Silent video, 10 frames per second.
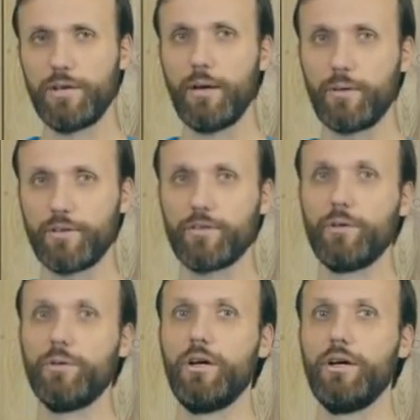That one is,
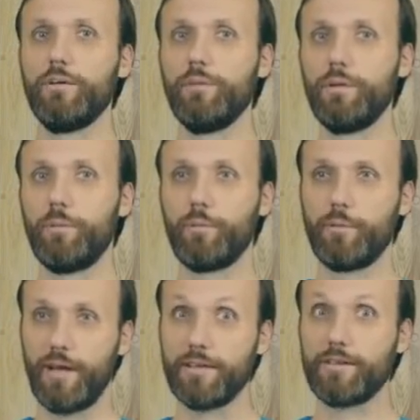though, many people have
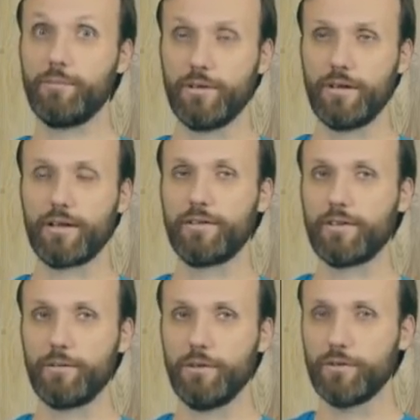been asking me, like, is
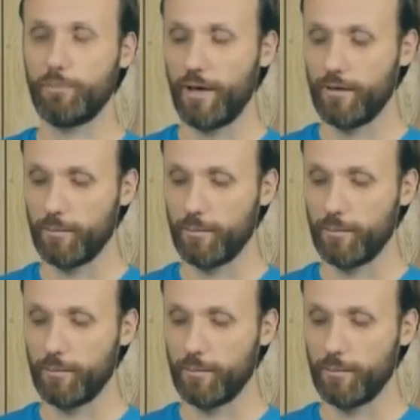it better?